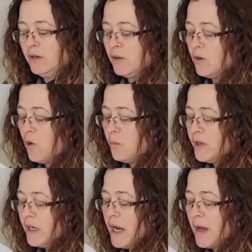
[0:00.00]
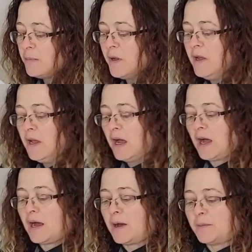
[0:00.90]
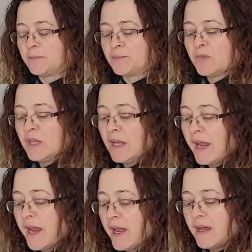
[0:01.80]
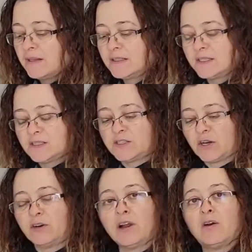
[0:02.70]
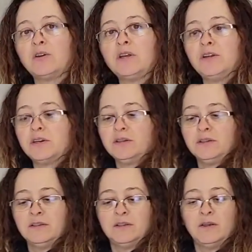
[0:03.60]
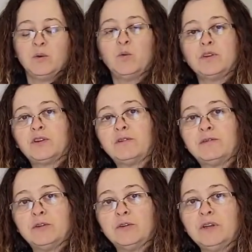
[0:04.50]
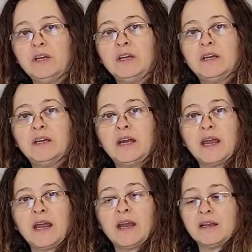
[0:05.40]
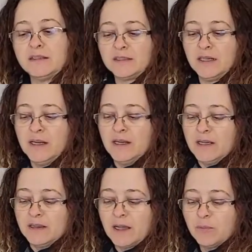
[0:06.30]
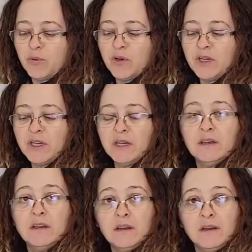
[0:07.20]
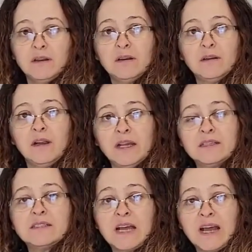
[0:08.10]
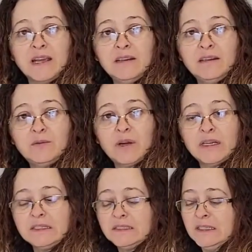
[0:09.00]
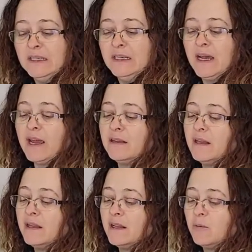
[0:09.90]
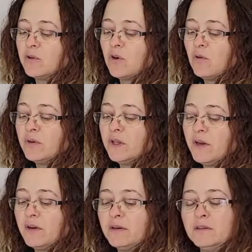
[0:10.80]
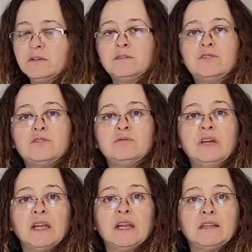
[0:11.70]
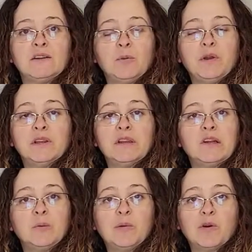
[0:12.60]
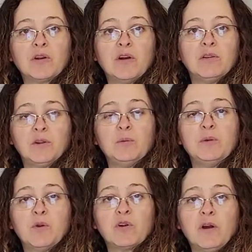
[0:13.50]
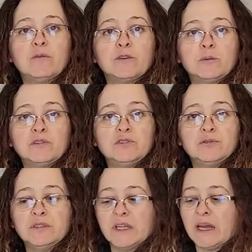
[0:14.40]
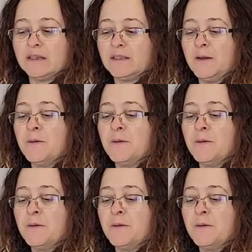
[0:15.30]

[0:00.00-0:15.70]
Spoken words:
or open it up and start out here with their food and then put it in inside, right? And then they will go in there to get it. They'll be a little bit more, they'll be more comfortable doing that.